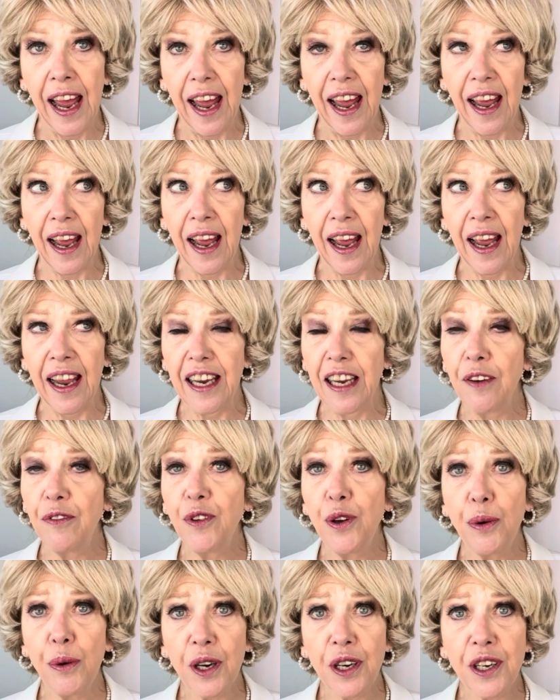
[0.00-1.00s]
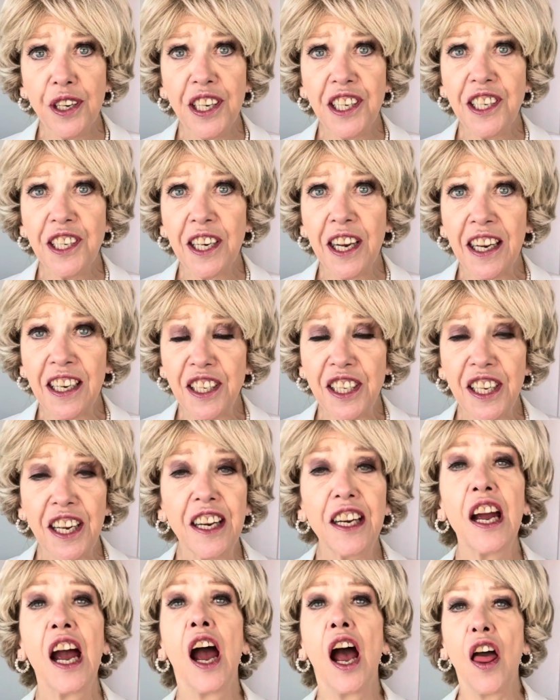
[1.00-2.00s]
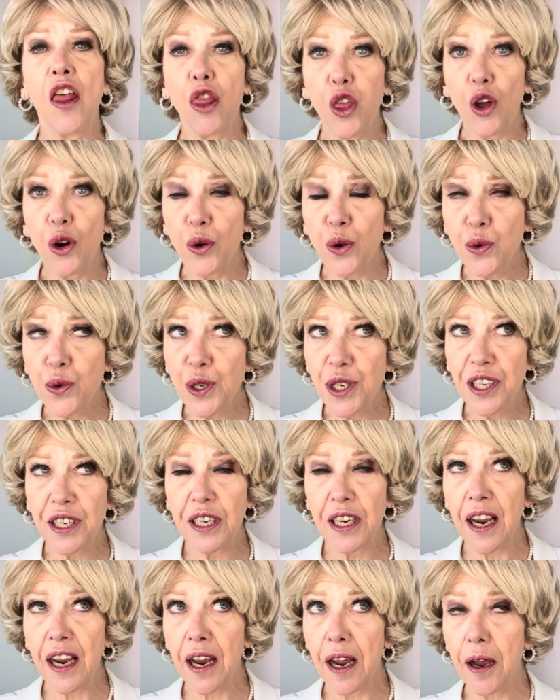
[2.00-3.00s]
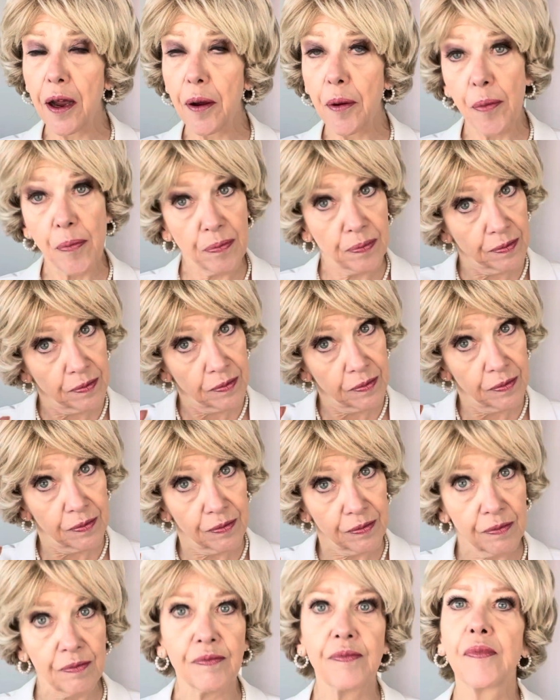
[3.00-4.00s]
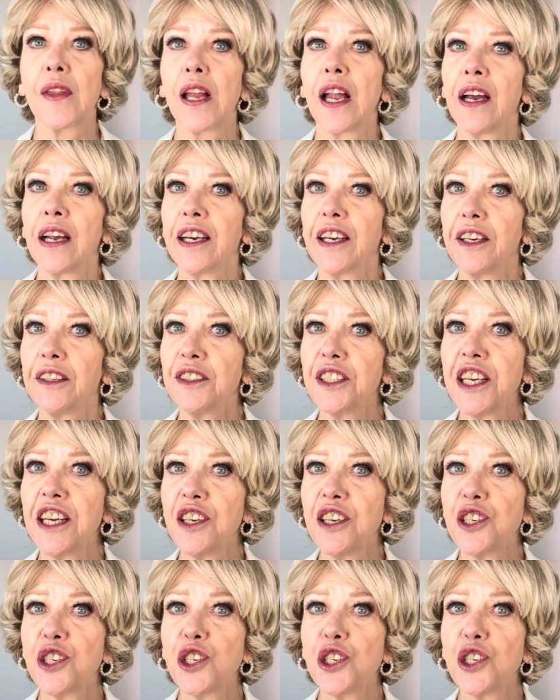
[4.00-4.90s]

Uh, if you are dyslexic, those um, guilty as